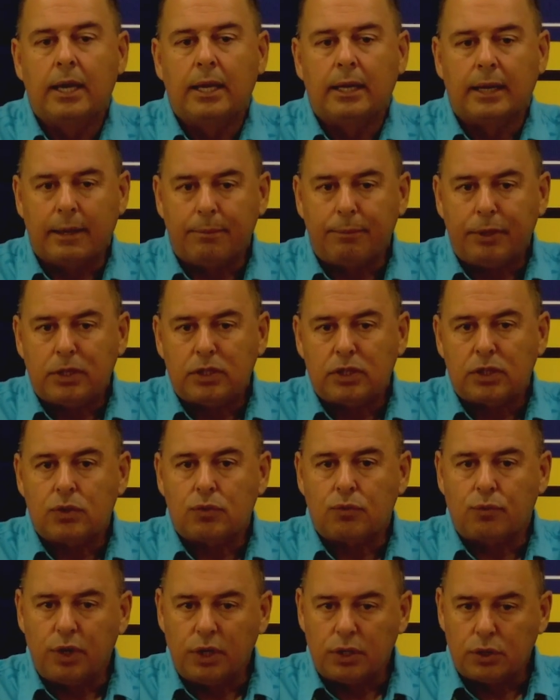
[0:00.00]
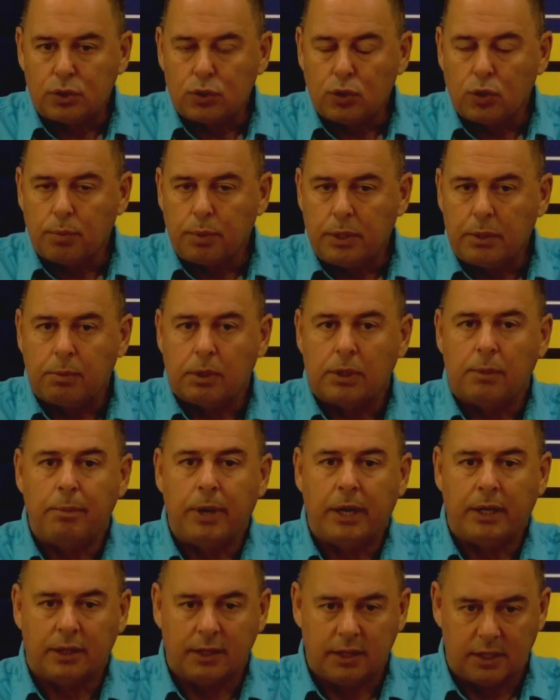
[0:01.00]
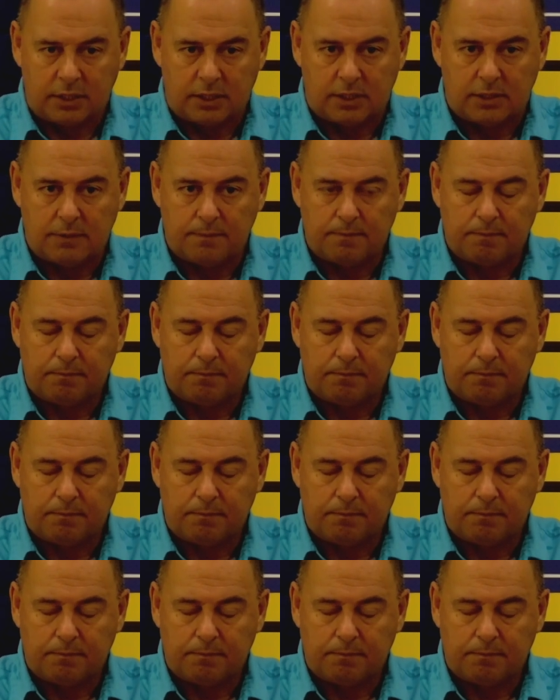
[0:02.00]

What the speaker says: Let me just reassure people about this.